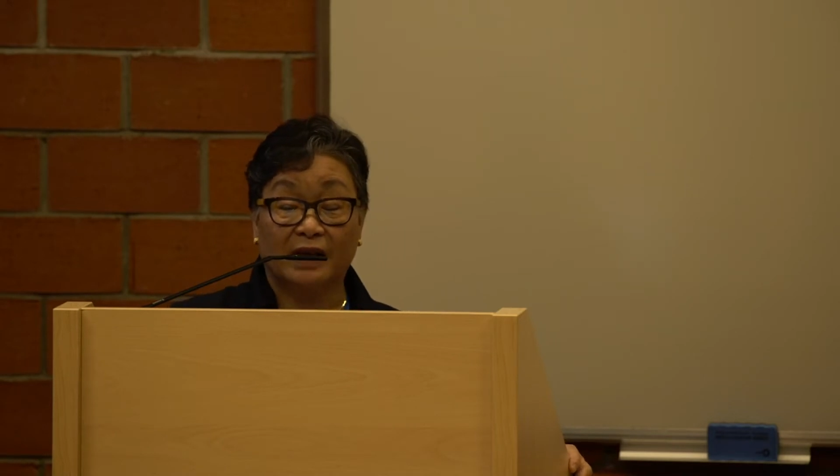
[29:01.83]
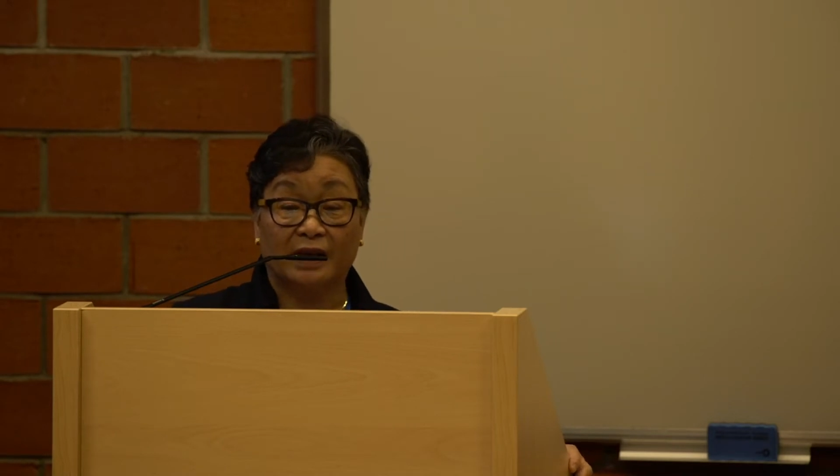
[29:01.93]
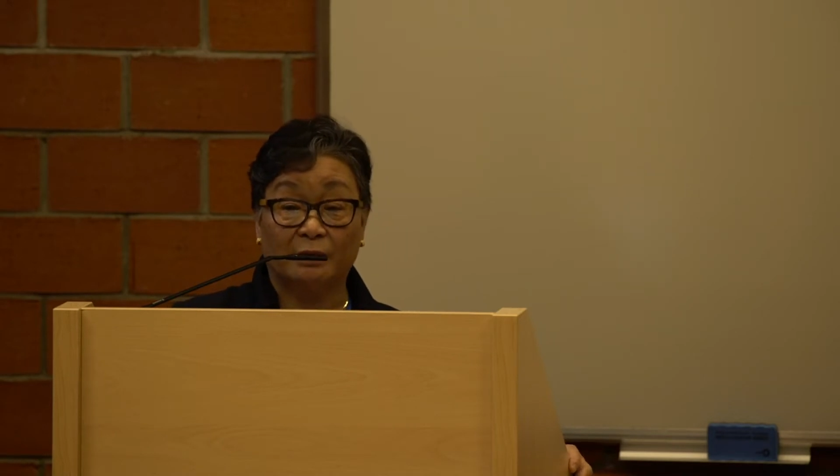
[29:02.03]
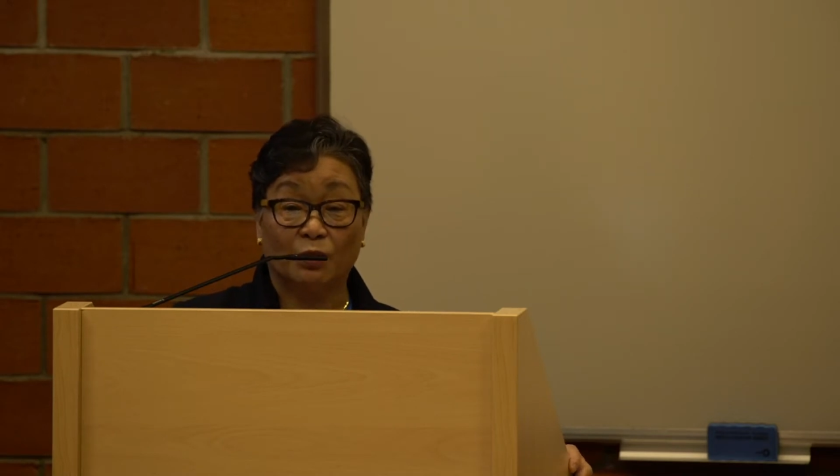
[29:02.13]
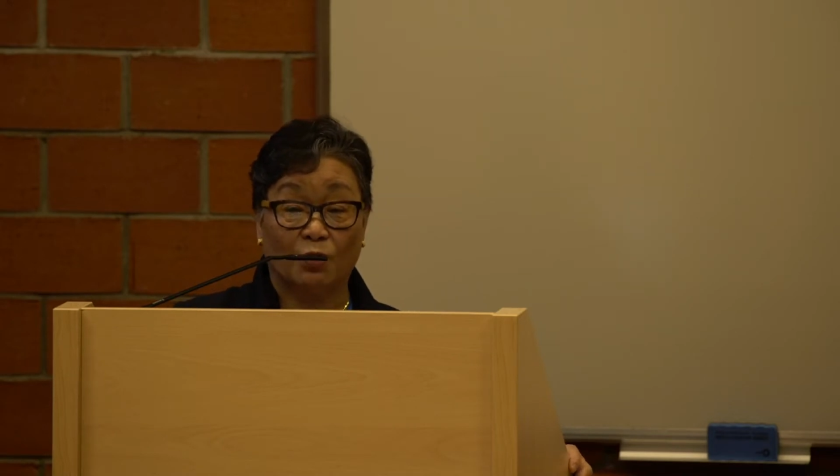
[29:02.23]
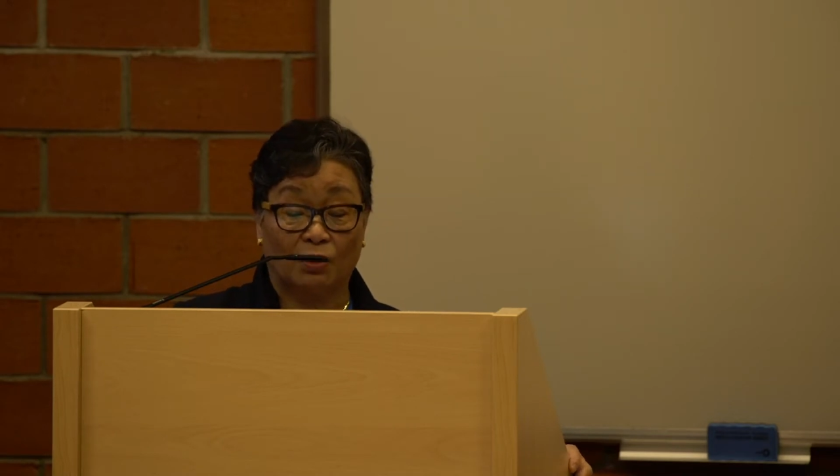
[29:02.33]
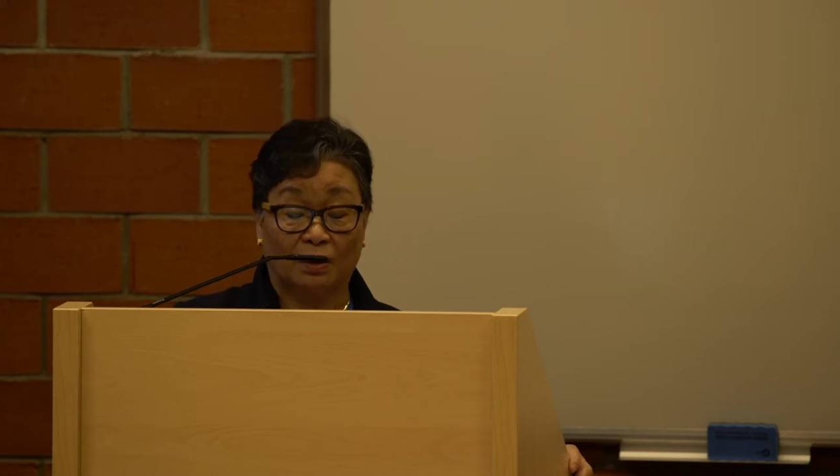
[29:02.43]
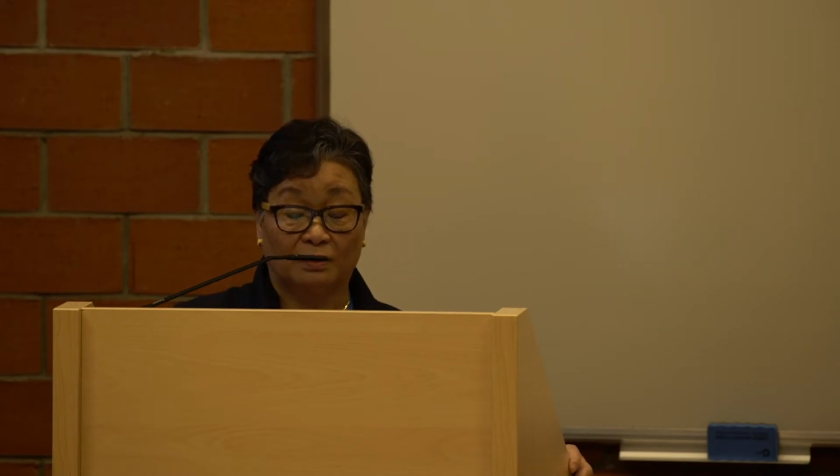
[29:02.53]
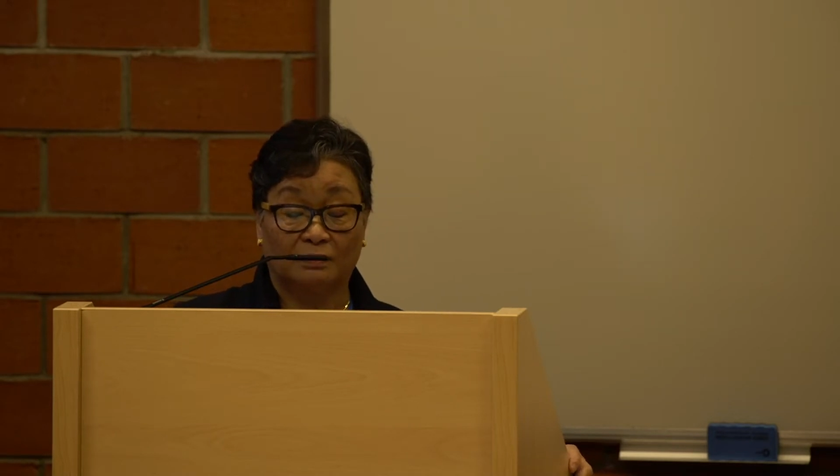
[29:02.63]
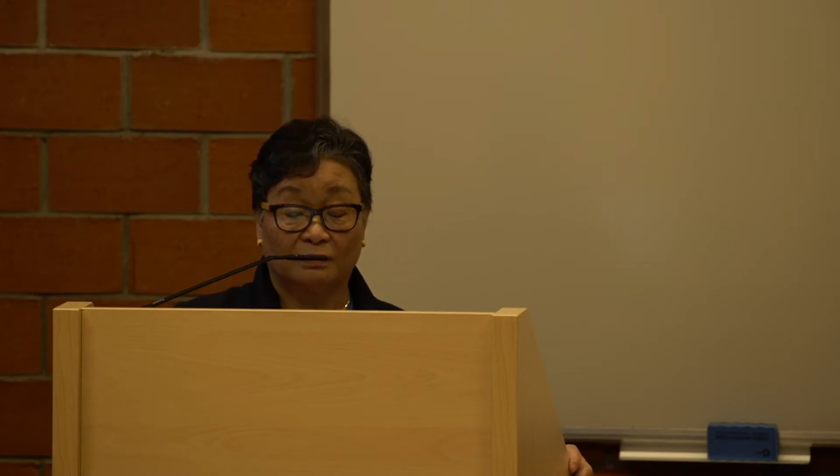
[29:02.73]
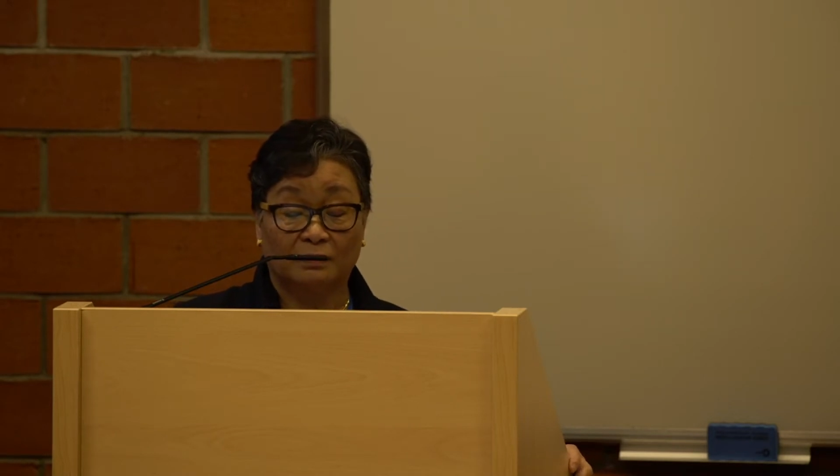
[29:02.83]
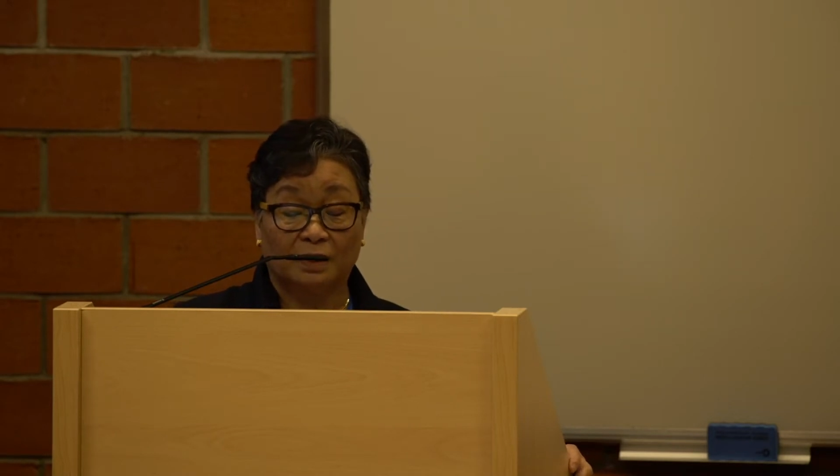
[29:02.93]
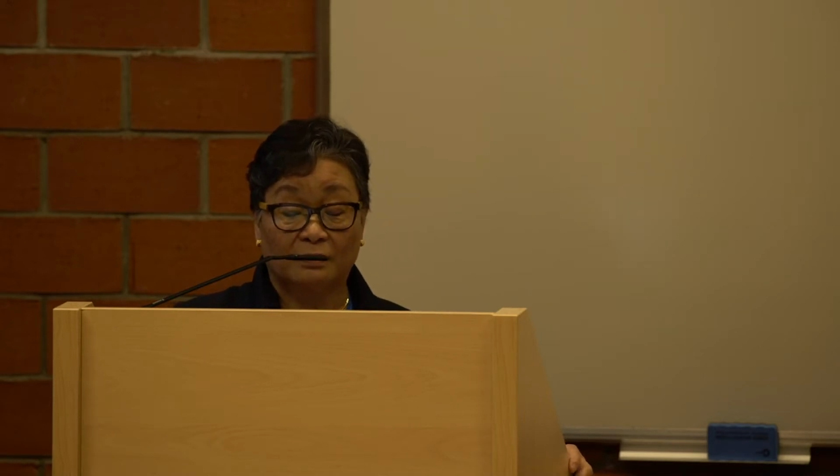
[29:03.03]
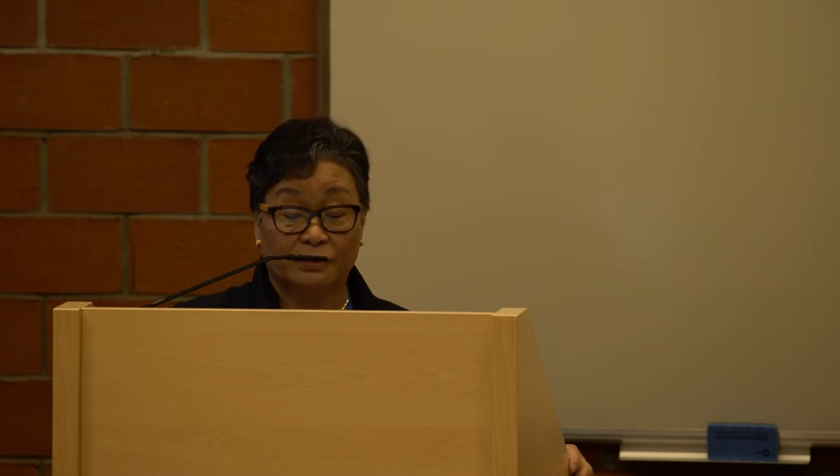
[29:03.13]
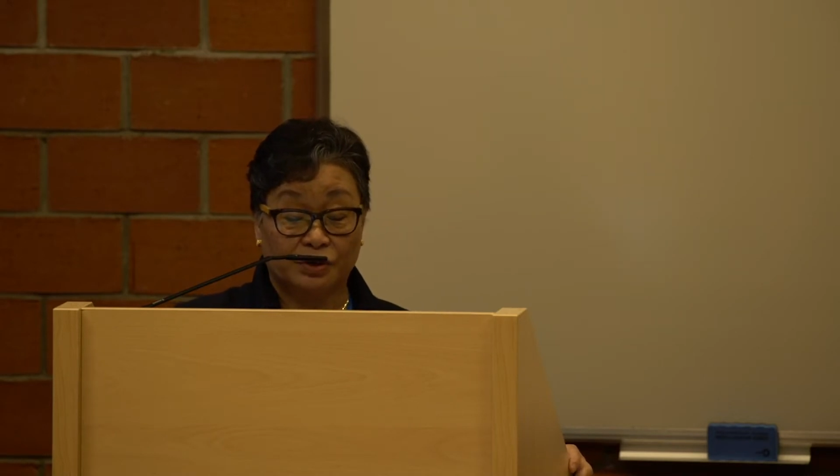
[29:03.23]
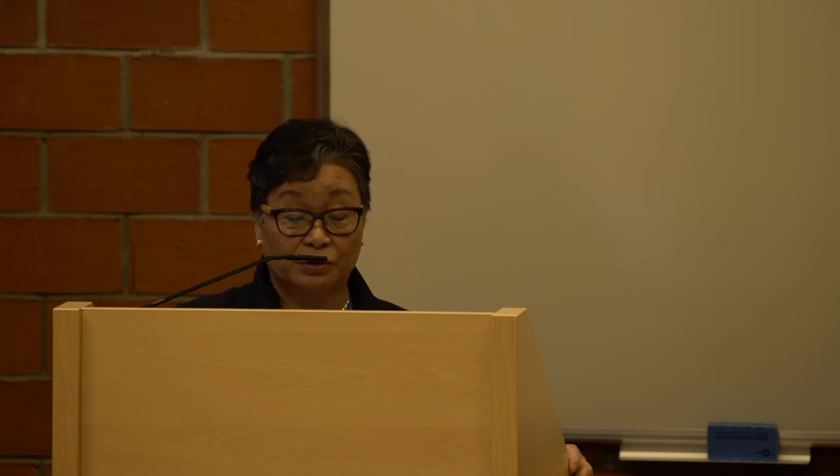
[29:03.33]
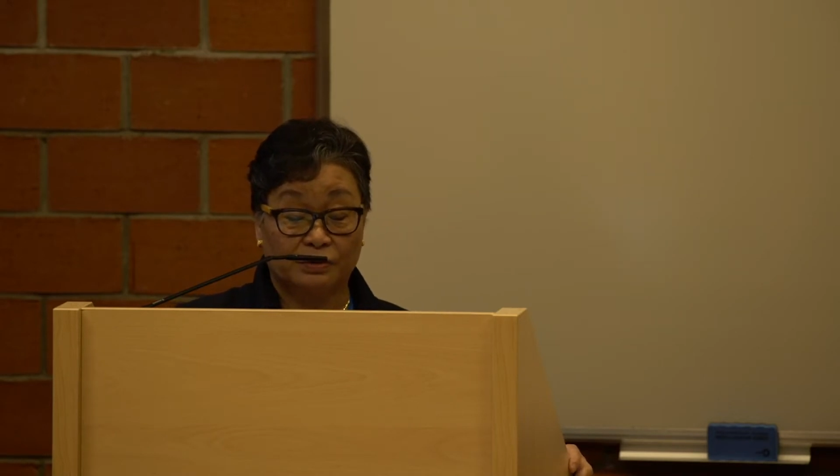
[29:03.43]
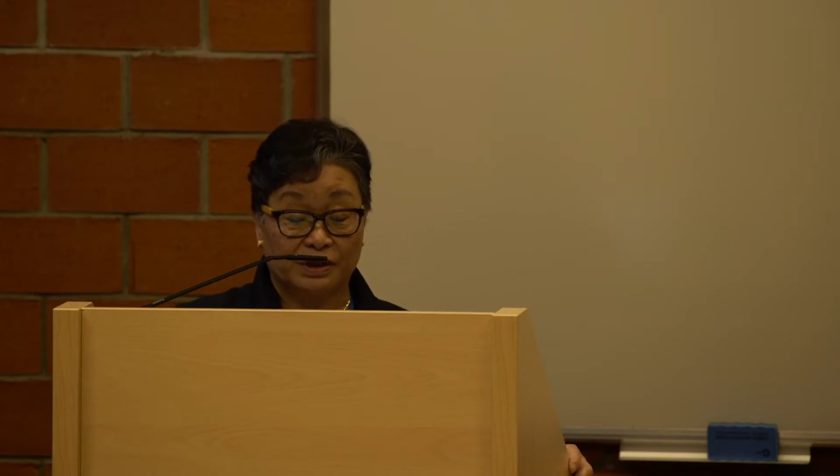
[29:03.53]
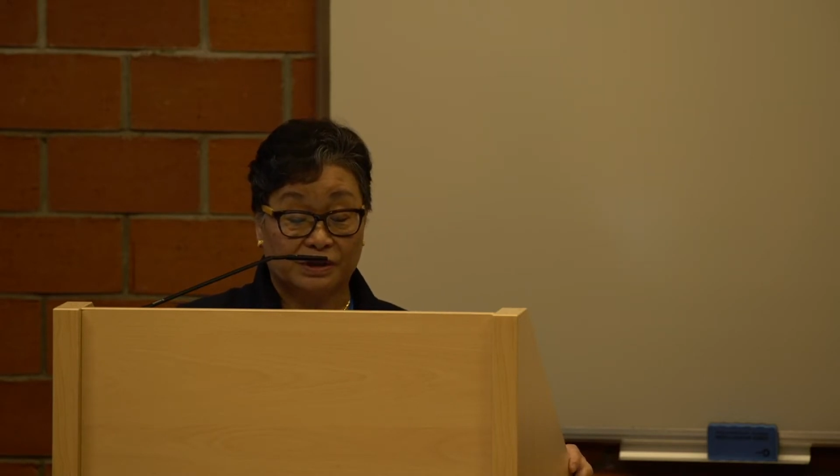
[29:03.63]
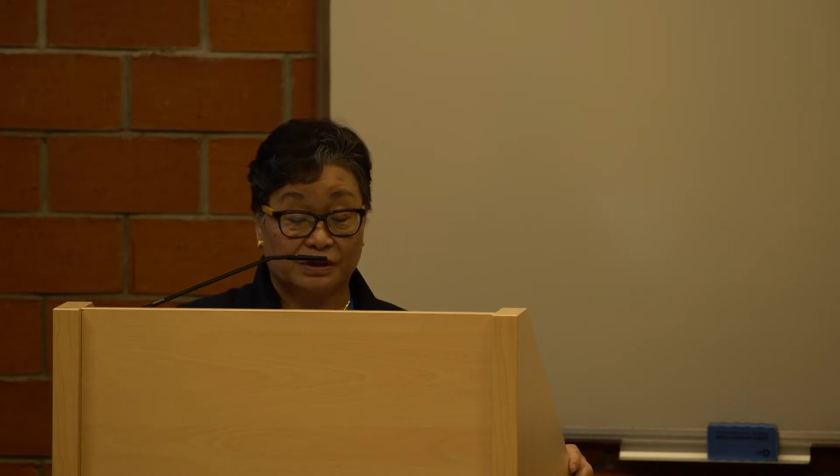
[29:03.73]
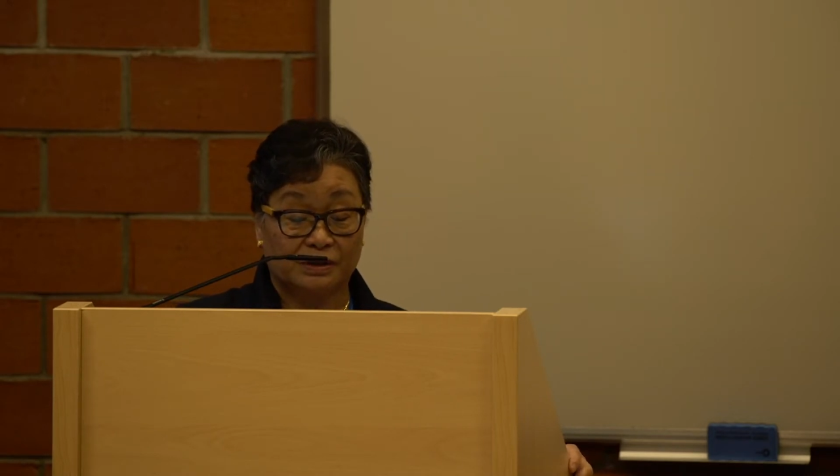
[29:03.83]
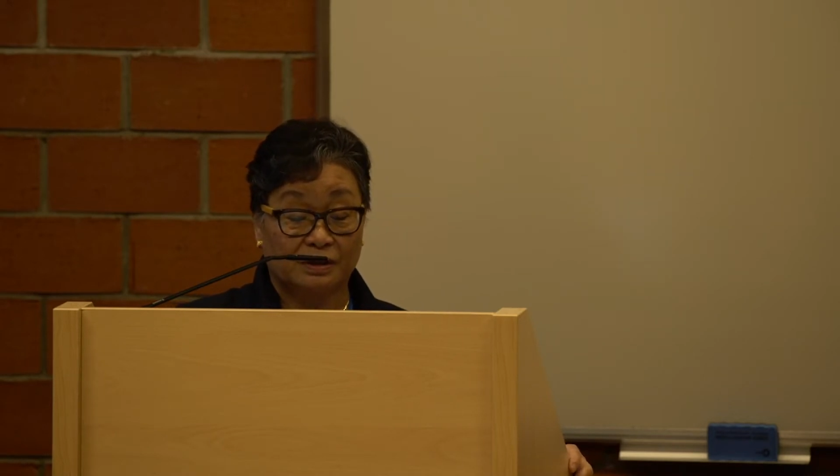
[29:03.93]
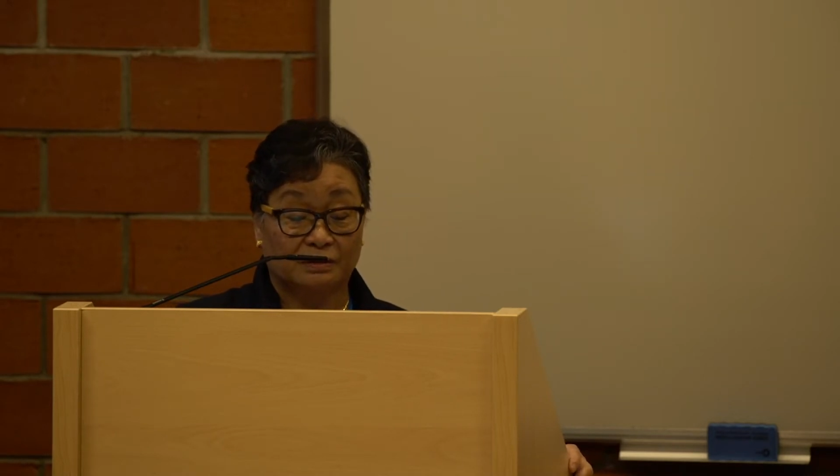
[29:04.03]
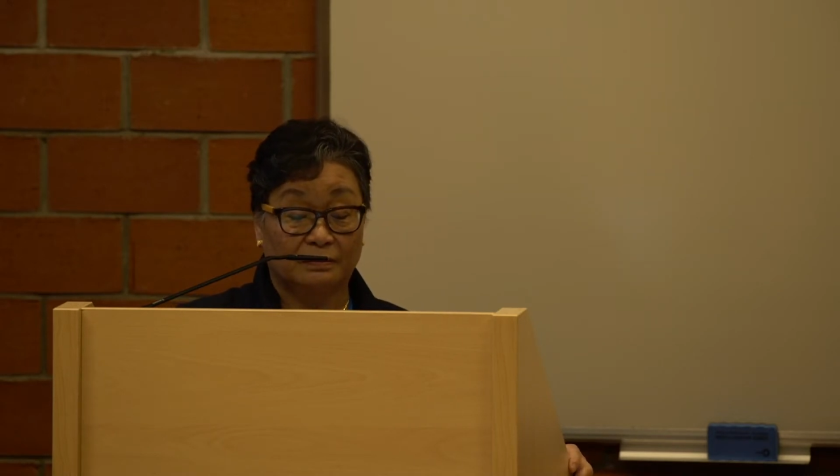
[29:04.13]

anymore for 2 reasons: